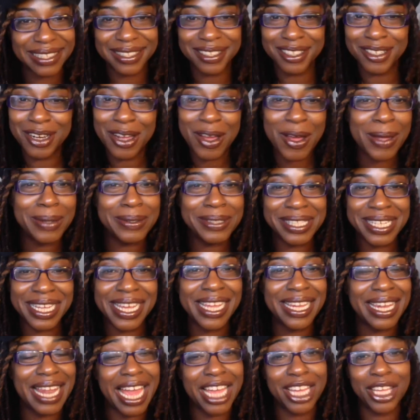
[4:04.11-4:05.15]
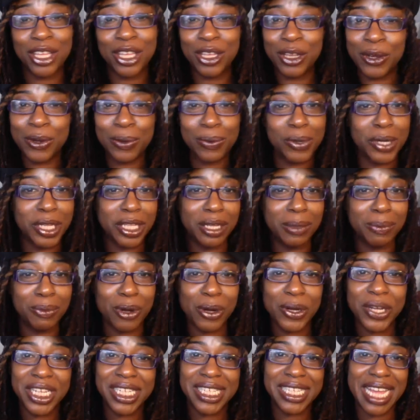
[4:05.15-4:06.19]
You know what I'm saying? Like, you really
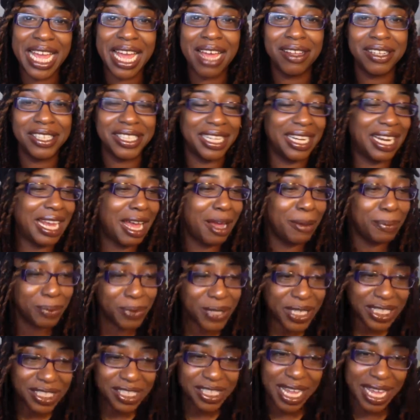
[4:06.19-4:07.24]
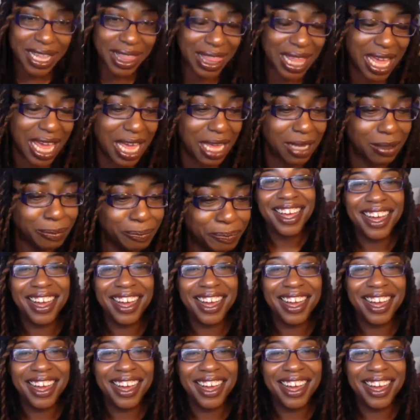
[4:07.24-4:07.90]
broke it down, and I appreciate that.